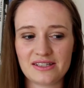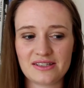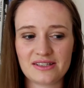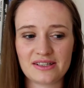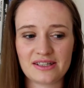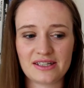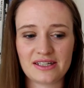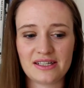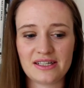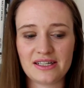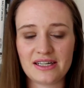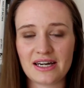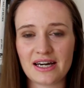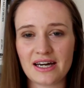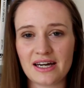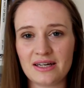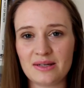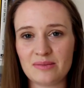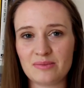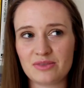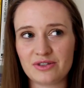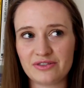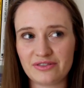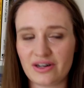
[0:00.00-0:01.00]
so that he
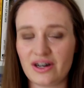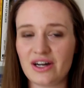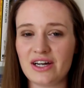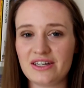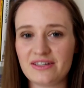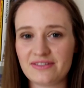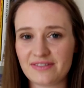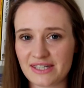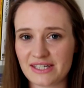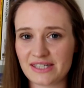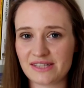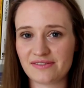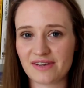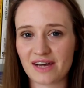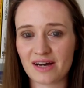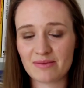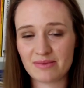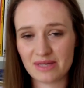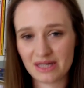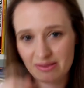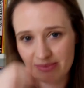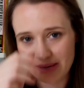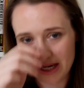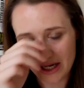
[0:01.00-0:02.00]
can provide for his
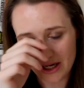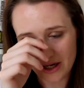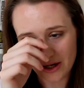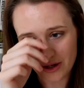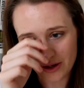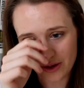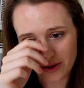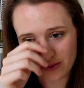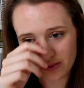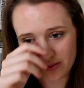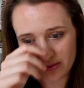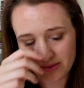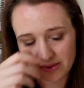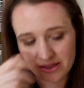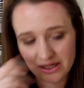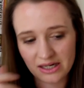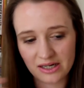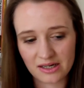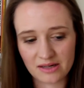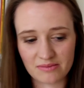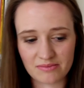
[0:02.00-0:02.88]
family back home,